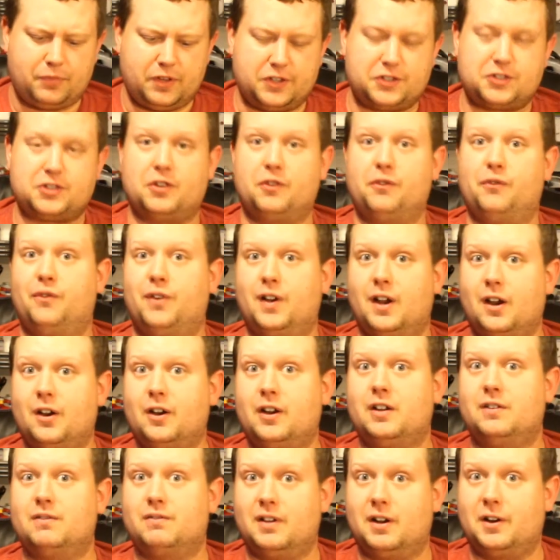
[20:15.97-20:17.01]
It's a
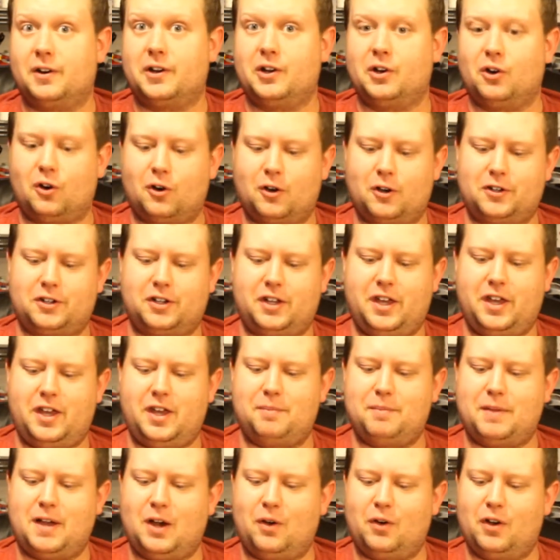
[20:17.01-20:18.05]
very, very hard
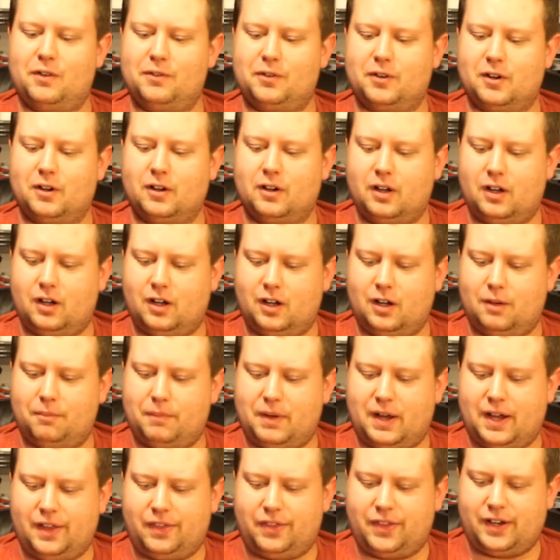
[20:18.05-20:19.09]
game, however.
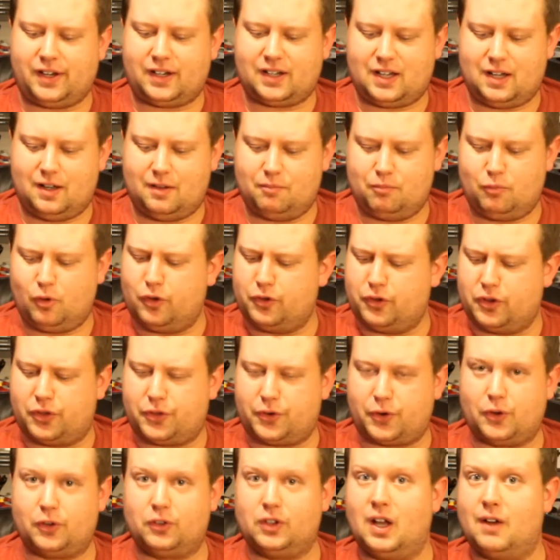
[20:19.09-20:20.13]
I think I'm on the
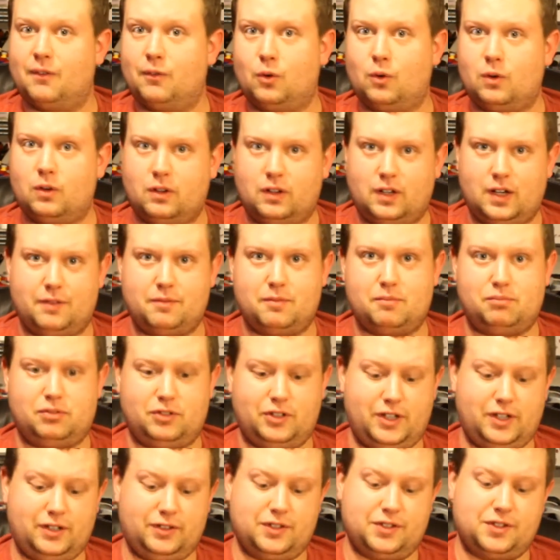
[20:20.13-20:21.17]
3rd level, and I've been
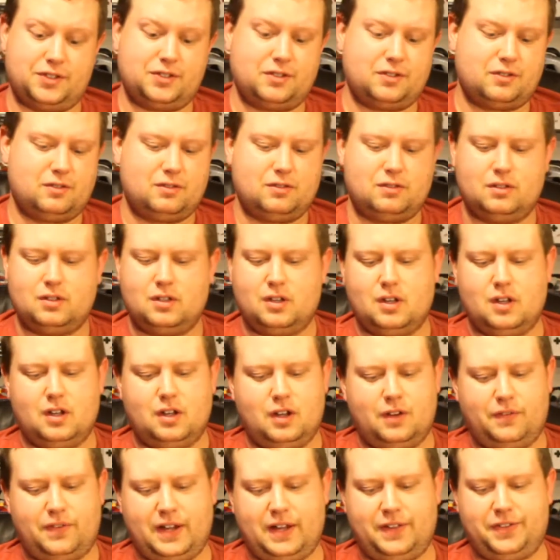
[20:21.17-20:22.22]
playing this.
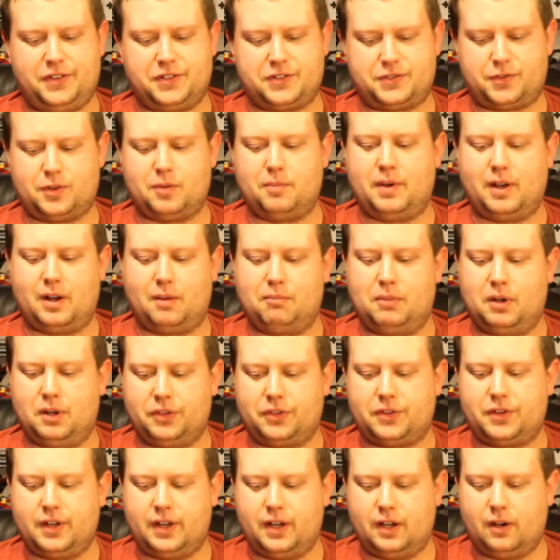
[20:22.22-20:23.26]
I've had this for about a
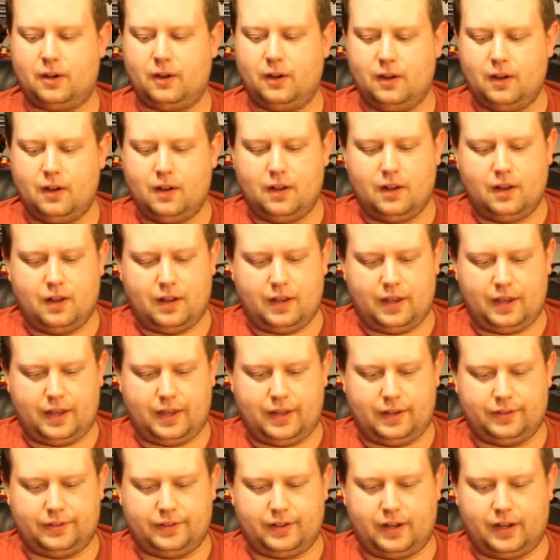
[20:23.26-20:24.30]
month now,
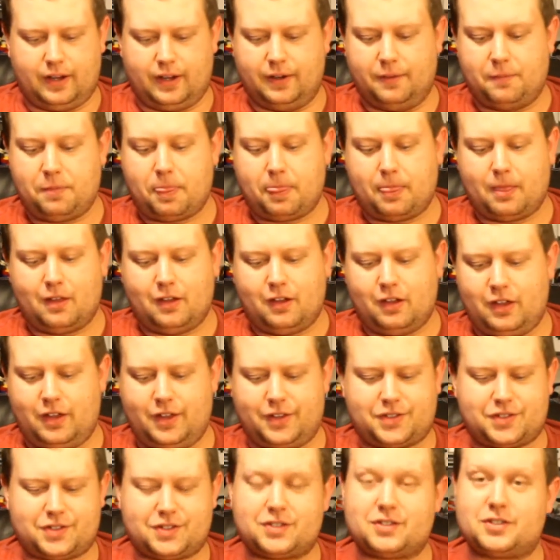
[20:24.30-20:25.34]
and
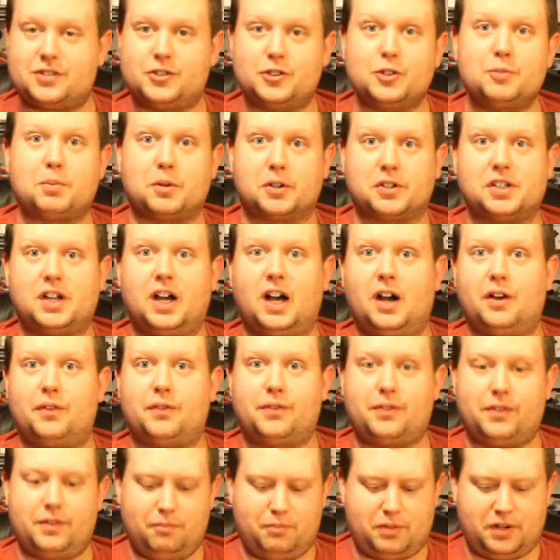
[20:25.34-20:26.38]
it's super
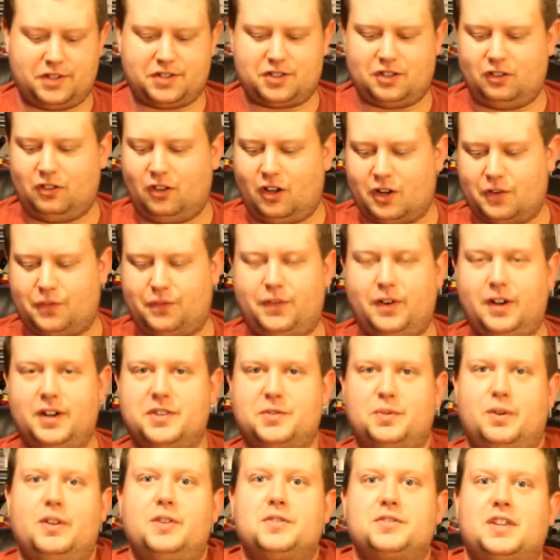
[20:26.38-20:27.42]
tough, but it's a lot of fun.
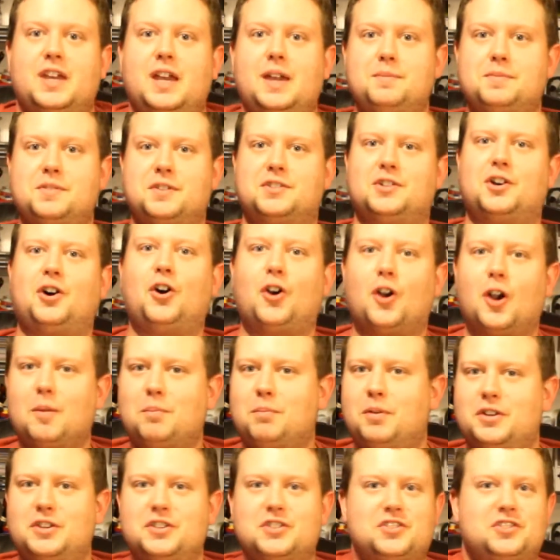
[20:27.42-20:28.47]
It's one of those games that's
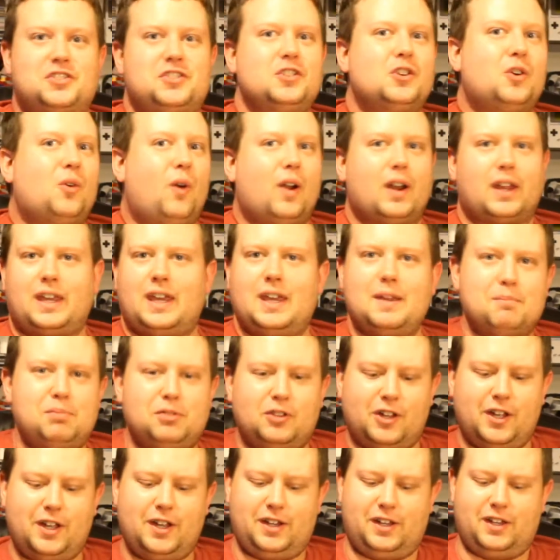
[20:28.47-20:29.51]
hard, but you still want to keep
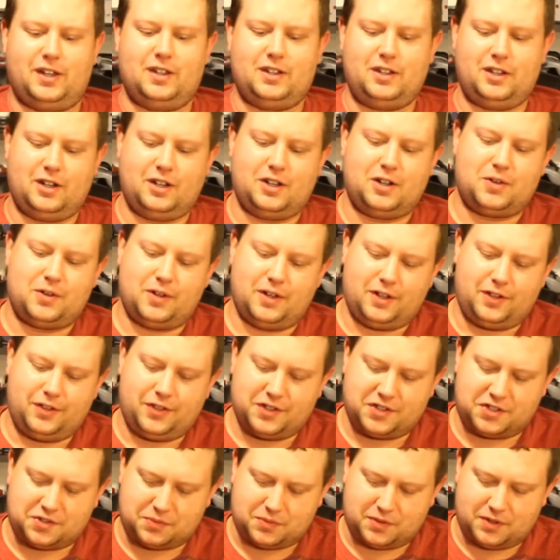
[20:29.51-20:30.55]
playing it, And
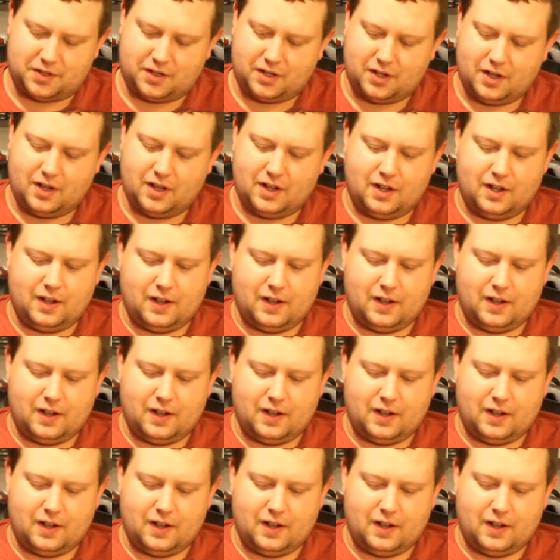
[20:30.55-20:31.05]
this one,